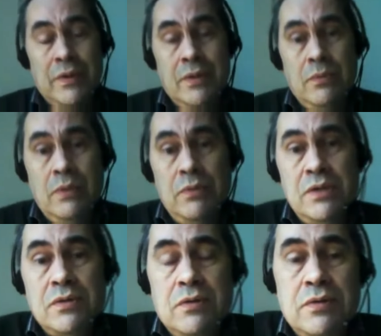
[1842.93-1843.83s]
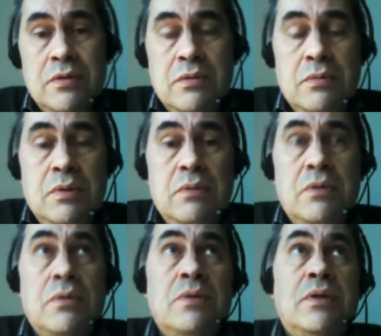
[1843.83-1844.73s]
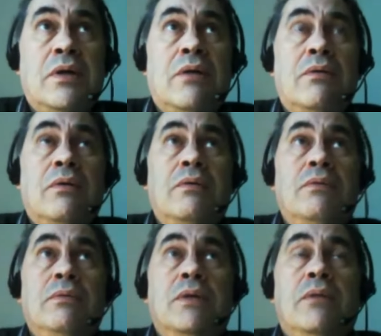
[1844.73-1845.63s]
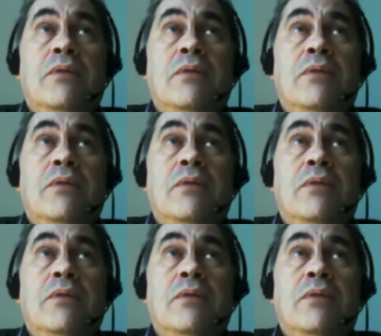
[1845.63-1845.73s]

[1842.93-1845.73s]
We we sort of talked in our uh,